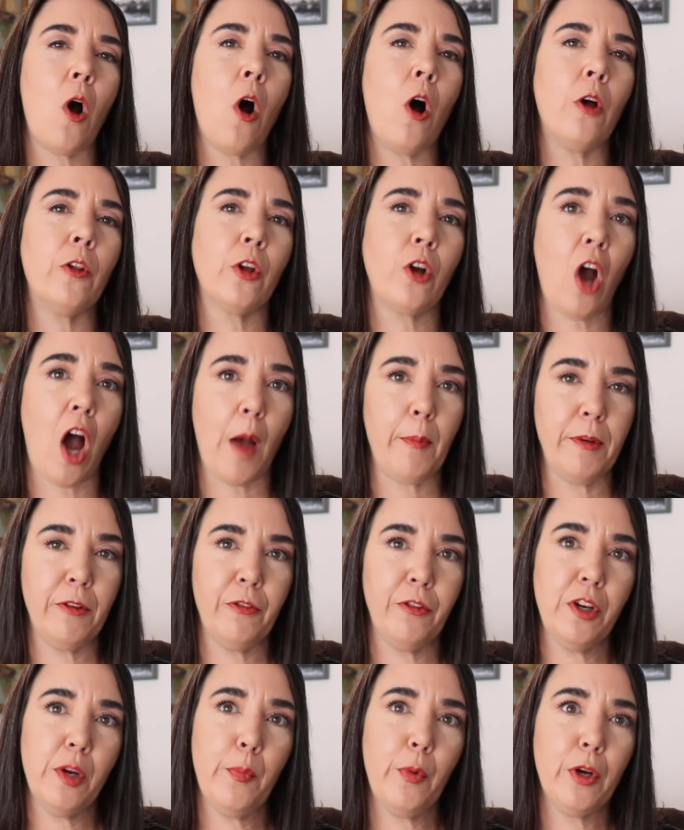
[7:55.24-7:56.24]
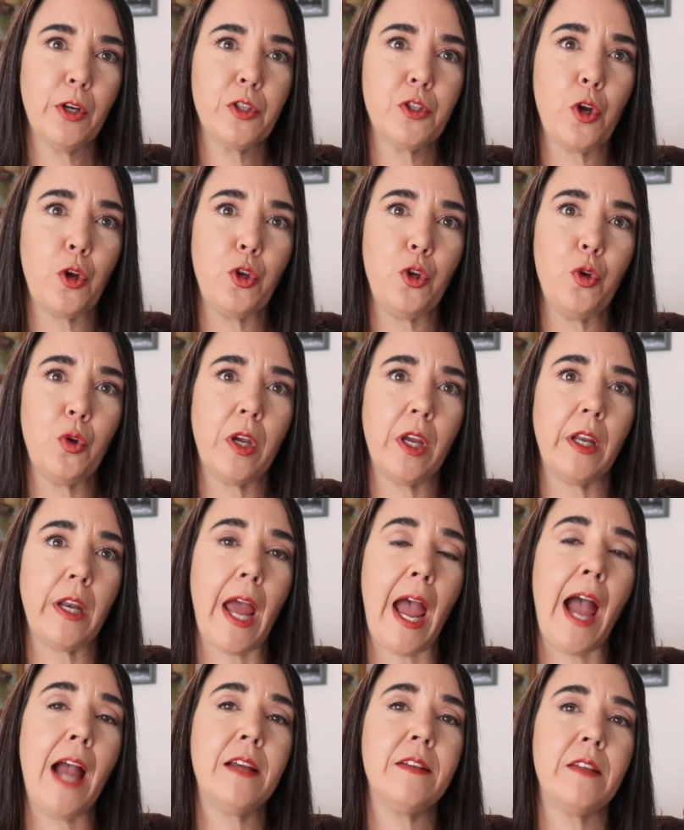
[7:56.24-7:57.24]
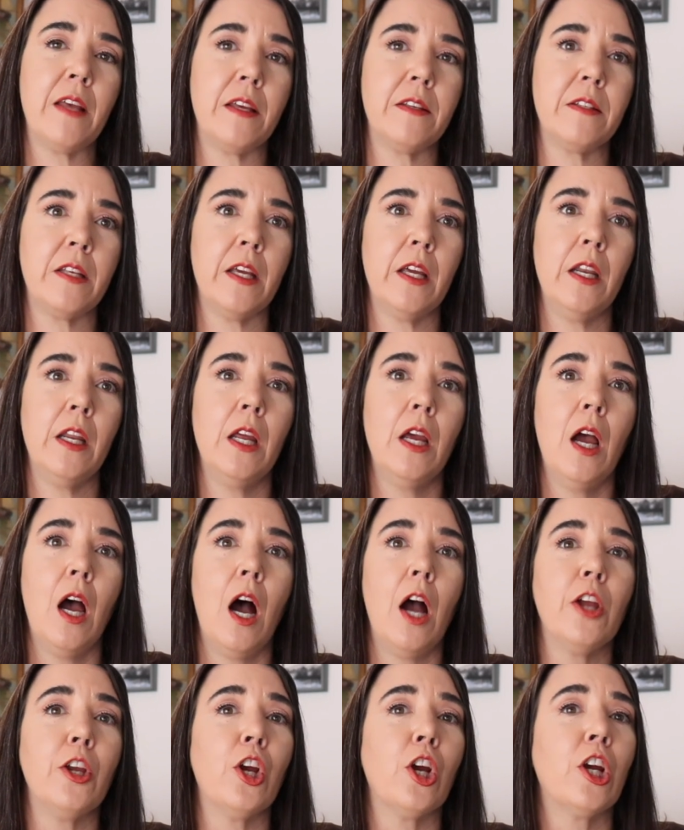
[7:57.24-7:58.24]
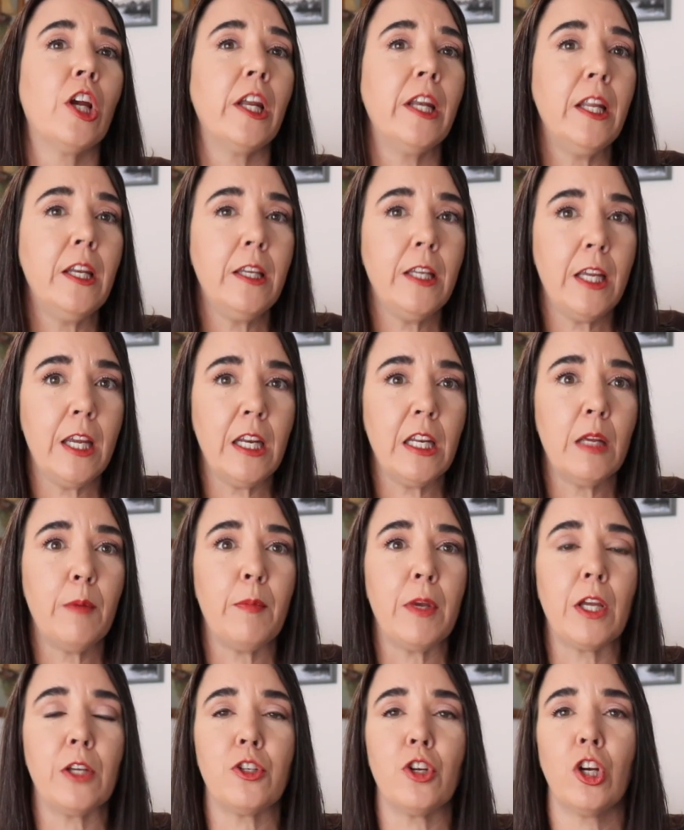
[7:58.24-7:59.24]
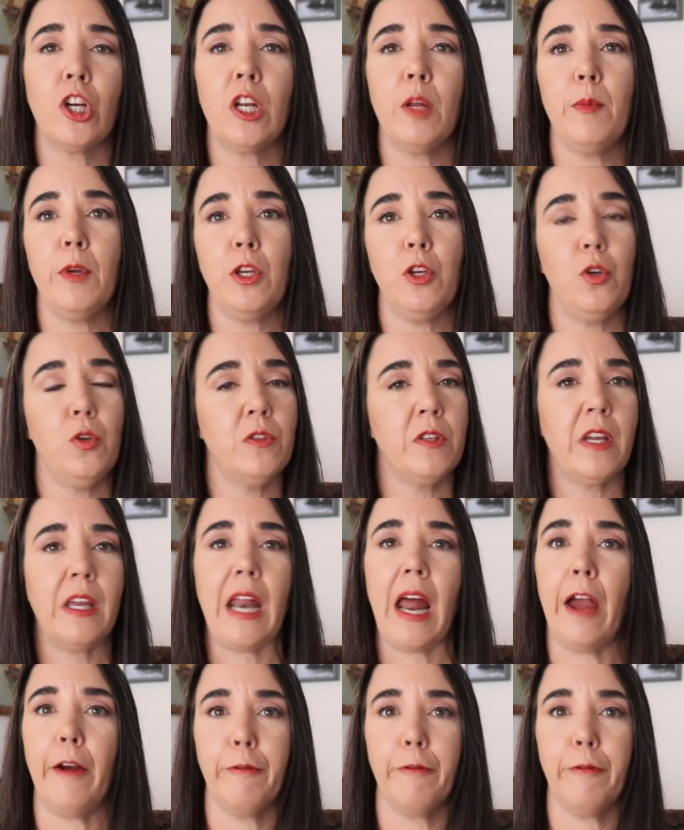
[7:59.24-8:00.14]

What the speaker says: all the copy for your book so you can access it. You're going to need it because you're going to be using it